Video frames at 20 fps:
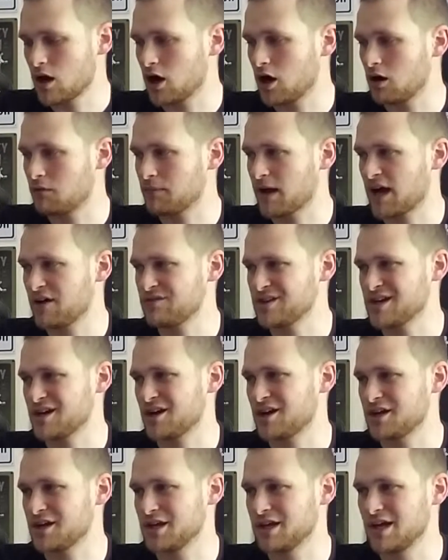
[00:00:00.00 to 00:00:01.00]
Haven't
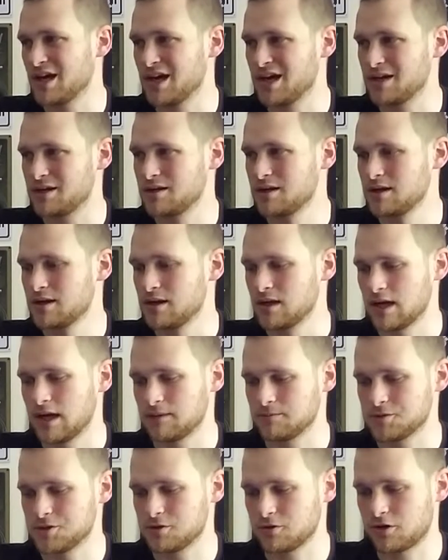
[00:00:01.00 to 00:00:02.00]
done it yet.
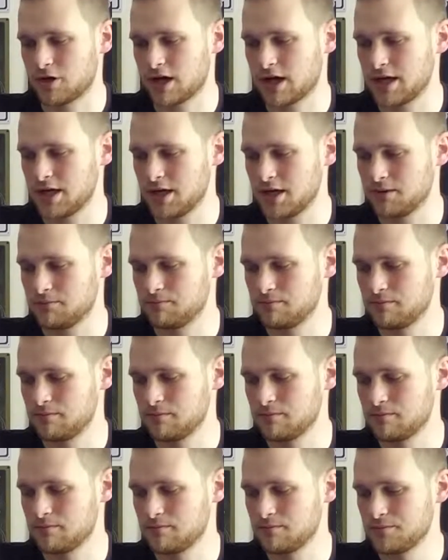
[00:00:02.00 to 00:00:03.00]
I'm still kind of
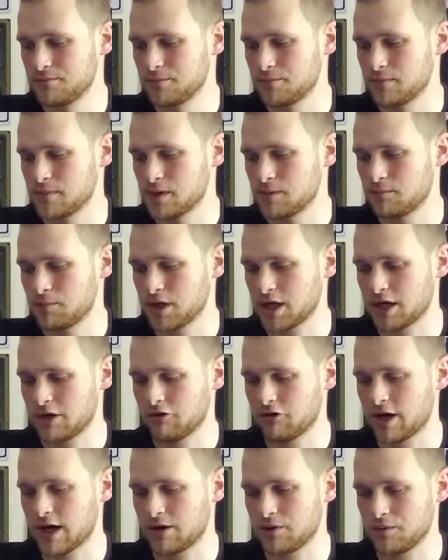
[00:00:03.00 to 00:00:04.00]

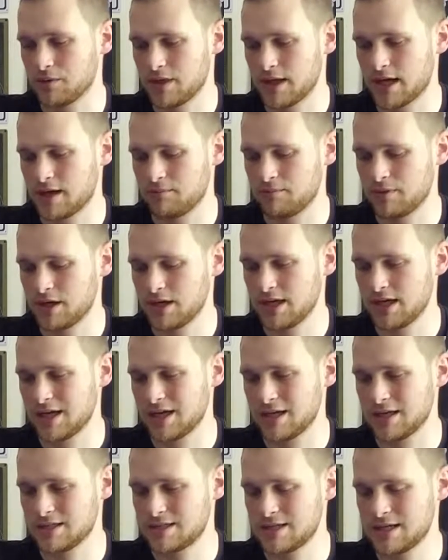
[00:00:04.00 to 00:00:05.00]
playing around with that. But
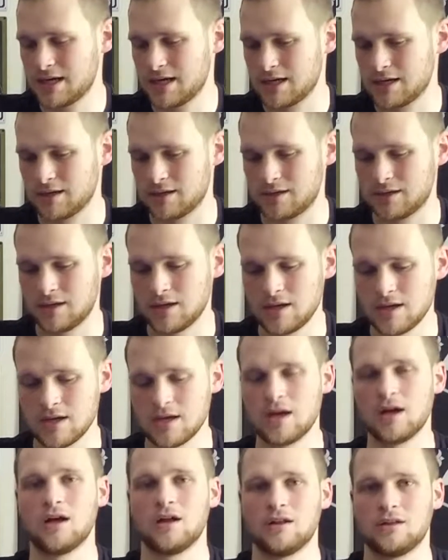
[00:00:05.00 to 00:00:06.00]
again, it's not a
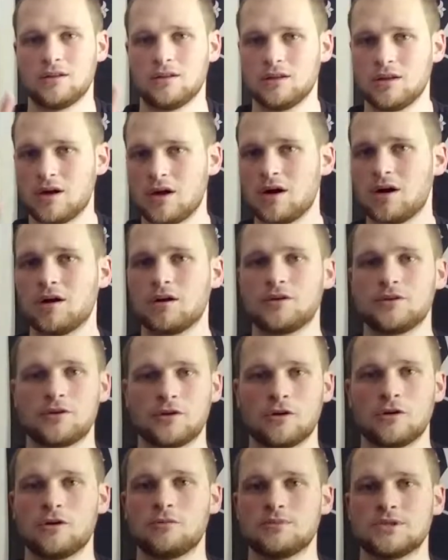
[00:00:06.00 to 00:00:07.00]

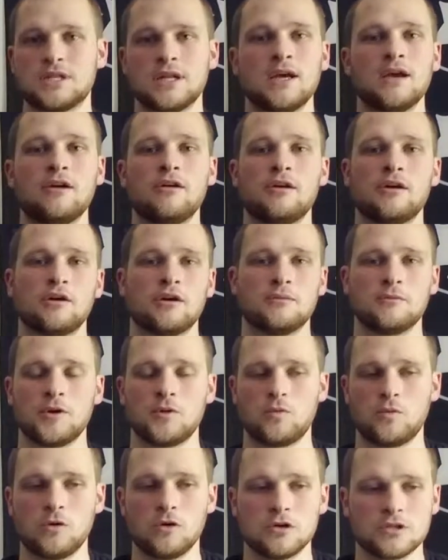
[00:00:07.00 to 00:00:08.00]
long-term scenario. I
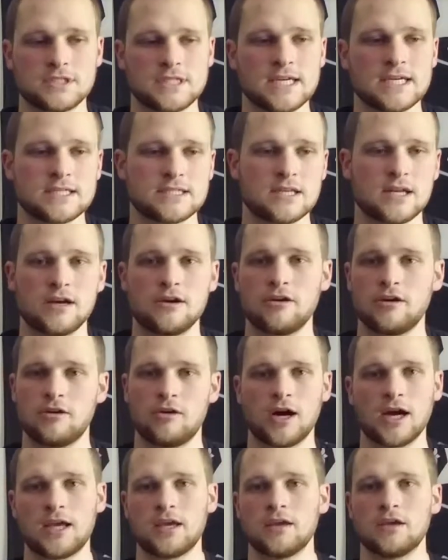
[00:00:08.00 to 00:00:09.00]
mean, worst case
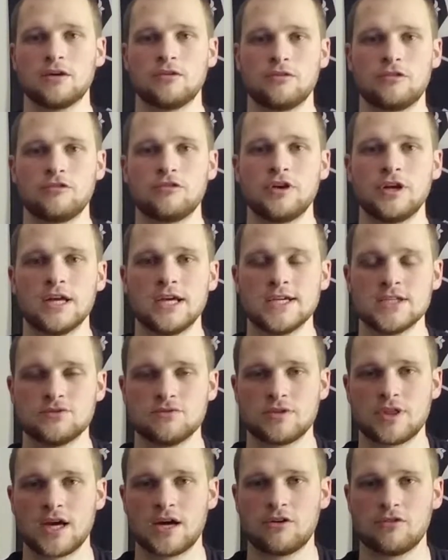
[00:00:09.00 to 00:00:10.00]
scenario, I can go 3 days
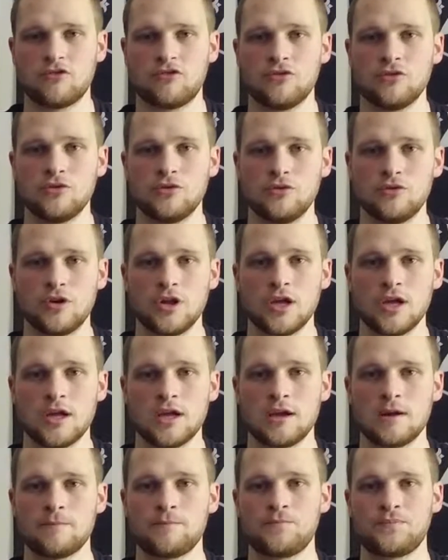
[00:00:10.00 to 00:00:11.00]
without food
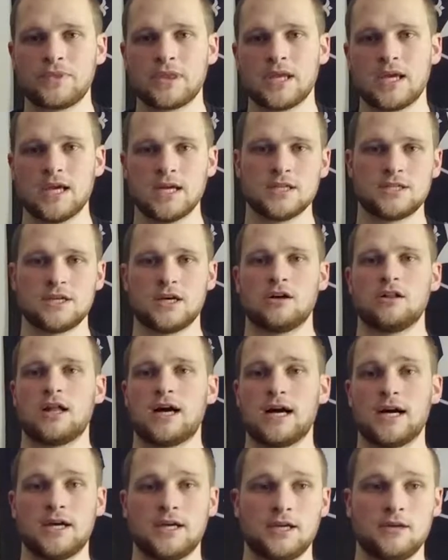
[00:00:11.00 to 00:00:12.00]
until
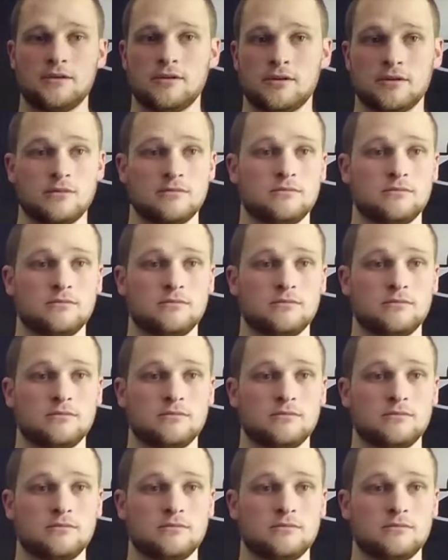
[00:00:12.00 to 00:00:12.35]
I